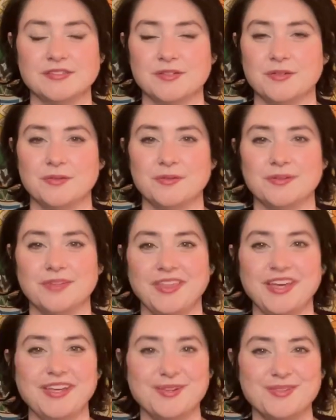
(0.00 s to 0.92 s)
So
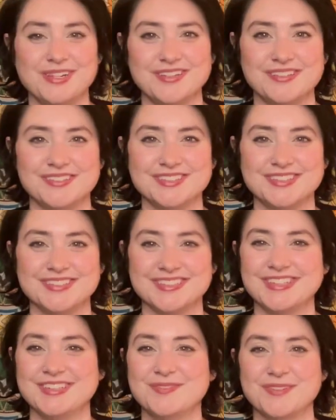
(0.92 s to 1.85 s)
thank you, Danielle
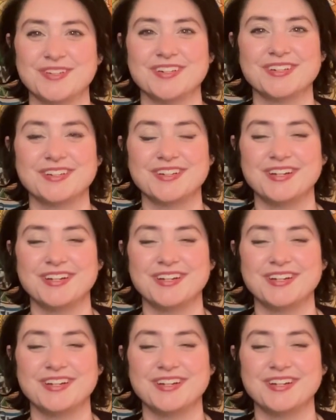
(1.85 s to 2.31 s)
Dulsky, for